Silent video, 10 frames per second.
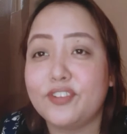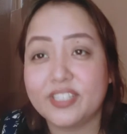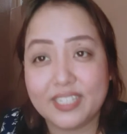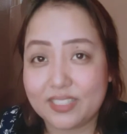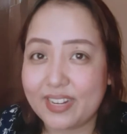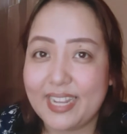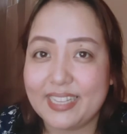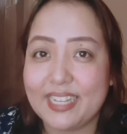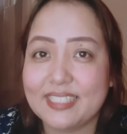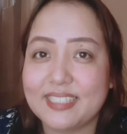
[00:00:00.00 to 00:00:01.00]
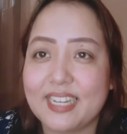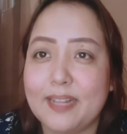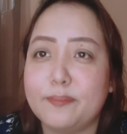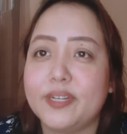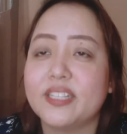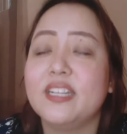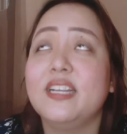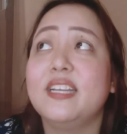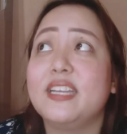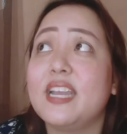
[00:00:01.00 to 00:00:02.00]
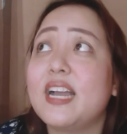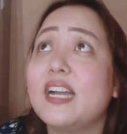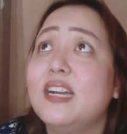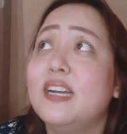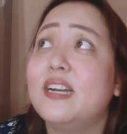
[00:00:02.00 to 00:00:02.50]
for that writing style, but yeah,